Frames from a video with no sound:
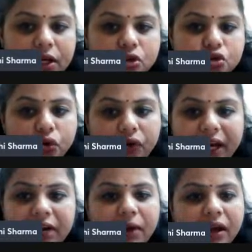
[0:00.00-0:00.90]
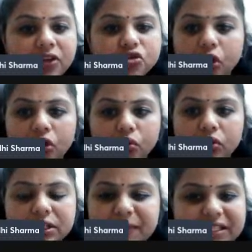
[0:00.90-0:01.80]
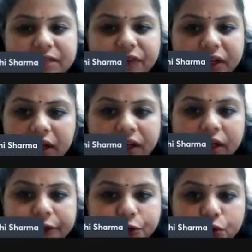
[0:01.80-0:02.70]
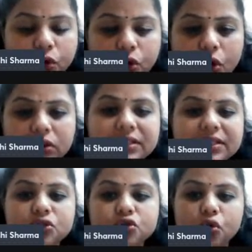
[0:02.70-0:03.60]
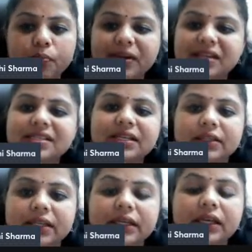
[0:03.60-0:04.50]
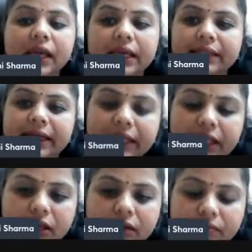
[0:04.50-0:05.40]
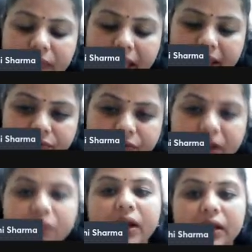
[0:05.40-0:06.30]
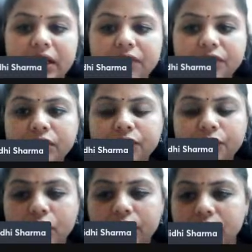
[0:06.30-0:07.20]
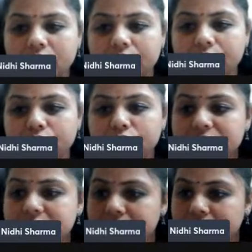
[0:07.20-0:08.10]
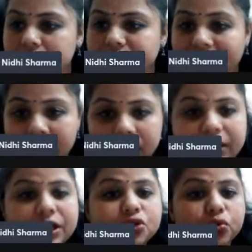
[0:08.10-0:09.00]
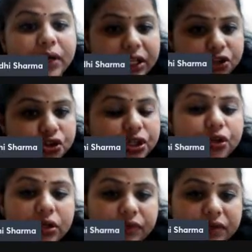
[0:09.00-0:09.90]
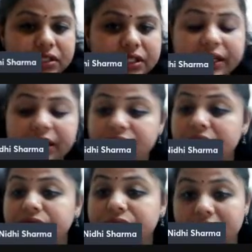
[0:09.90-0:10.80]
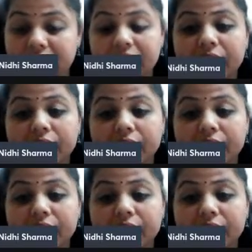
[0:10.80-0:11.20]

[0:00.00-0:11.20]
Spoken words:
So trademark is not only specifically related to law. This is so basic thing that everyone, even for the faculties who are teaching in university, and even if they